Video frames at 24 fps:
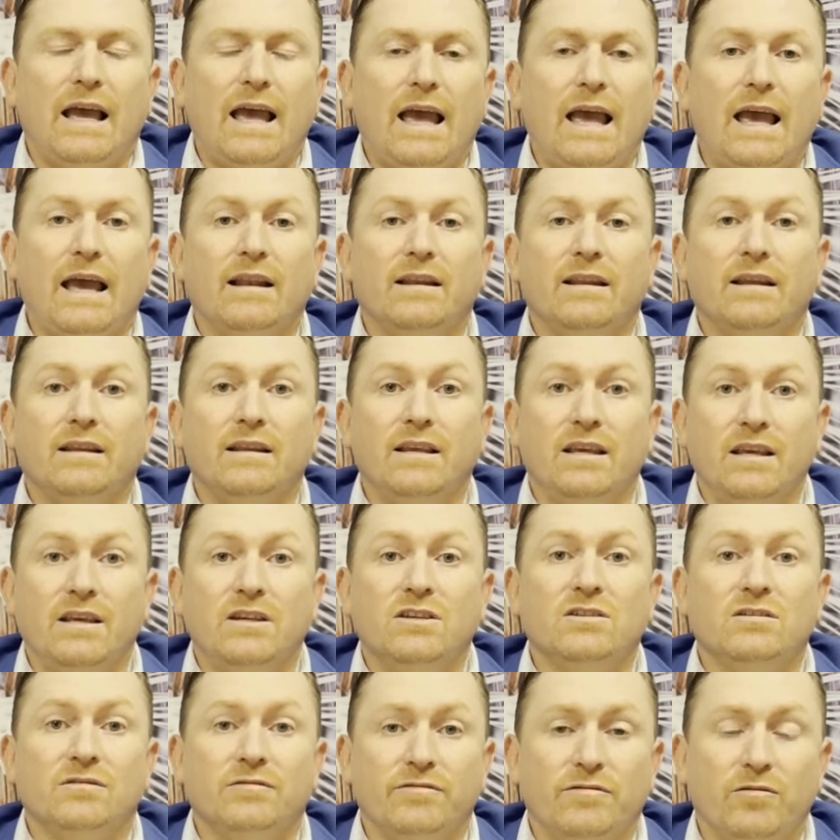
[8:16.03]
and
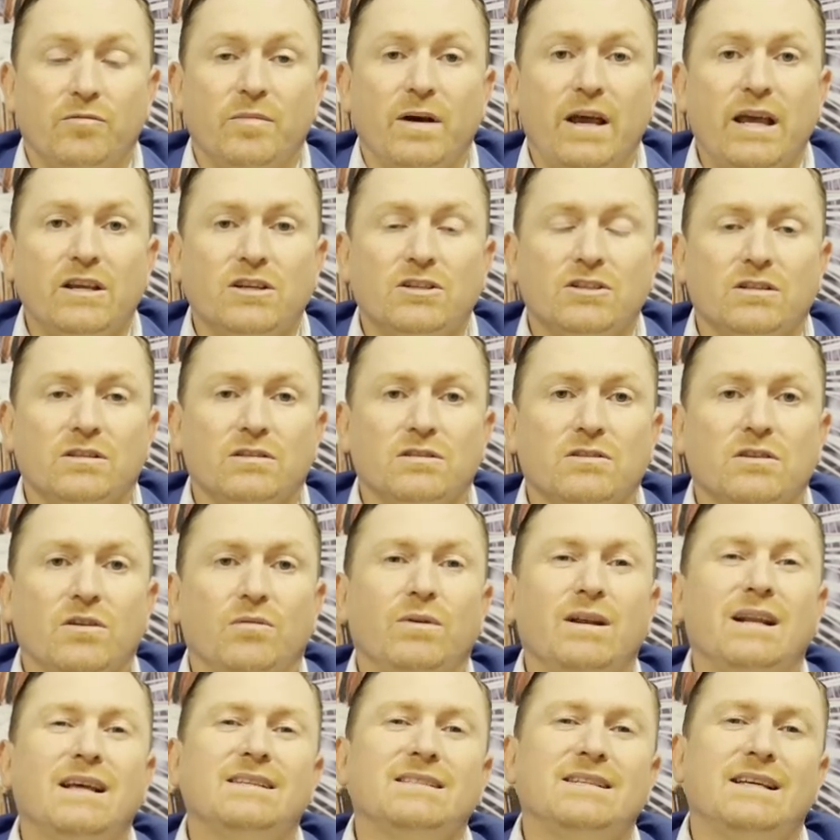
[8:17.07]
adhesion formation. So
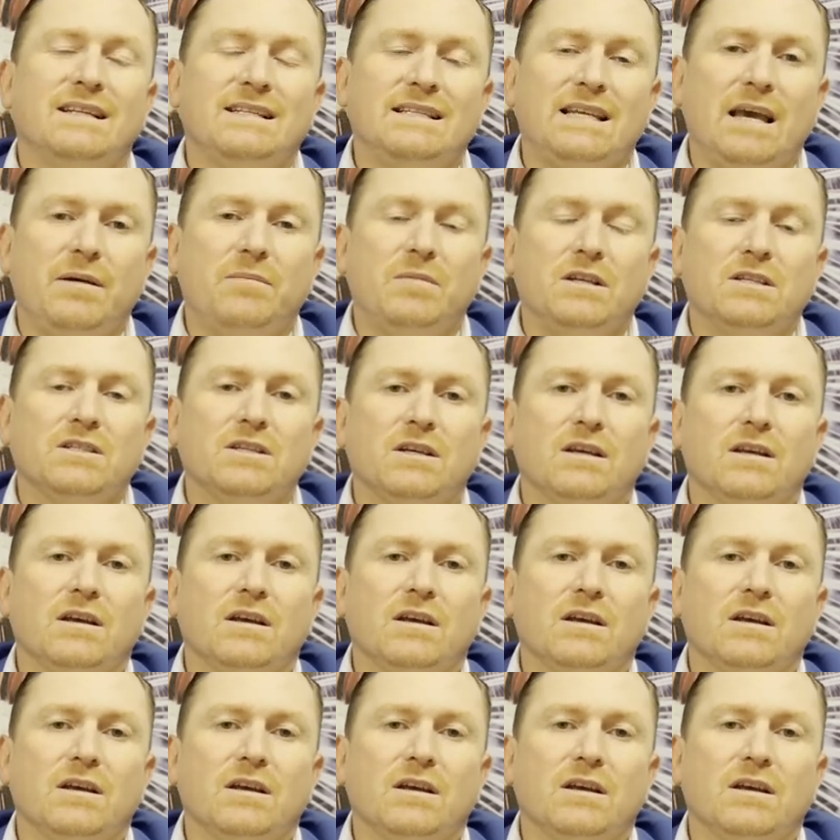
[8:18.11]
when I say damage,